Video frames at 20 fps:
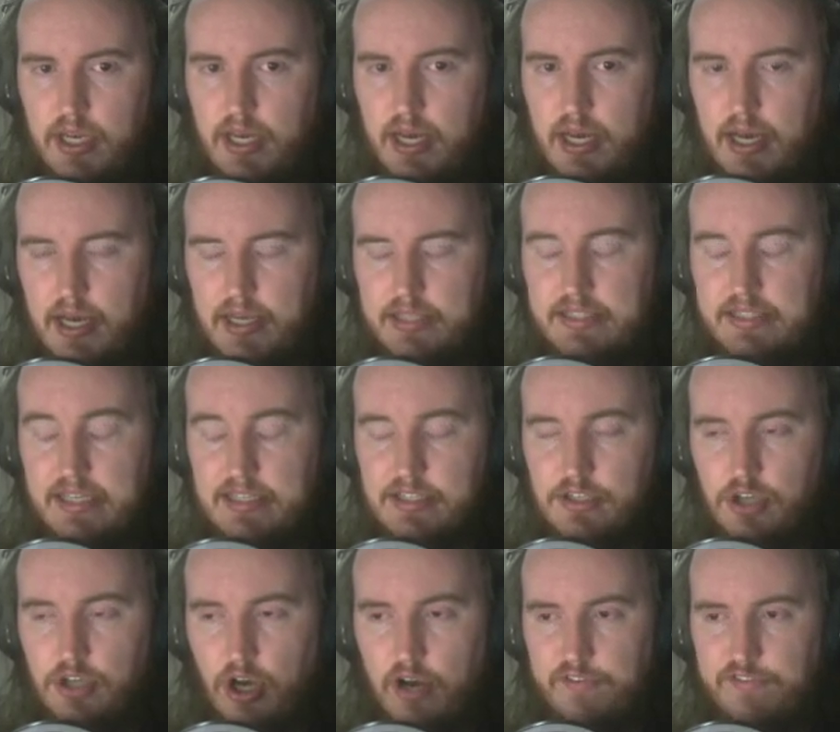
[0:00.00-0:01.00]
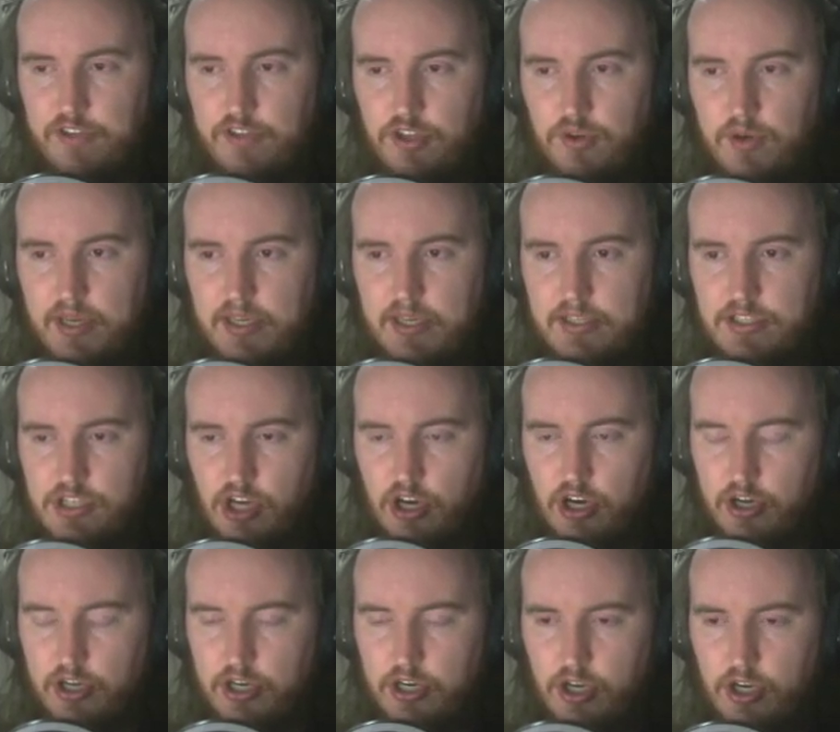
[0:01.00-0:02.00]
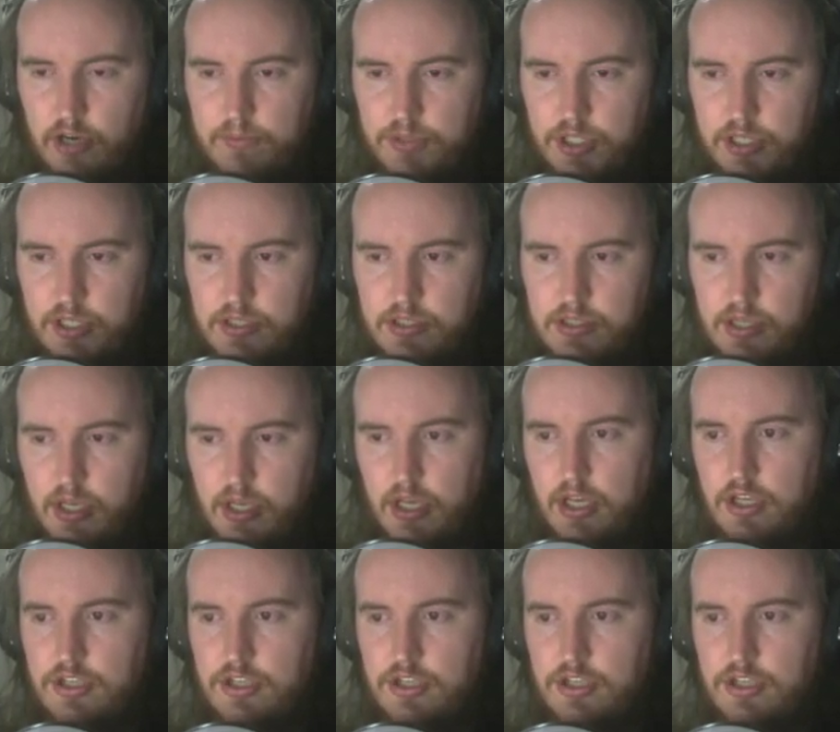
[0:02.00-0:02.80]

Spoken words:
it doesn't offer you any targeted options.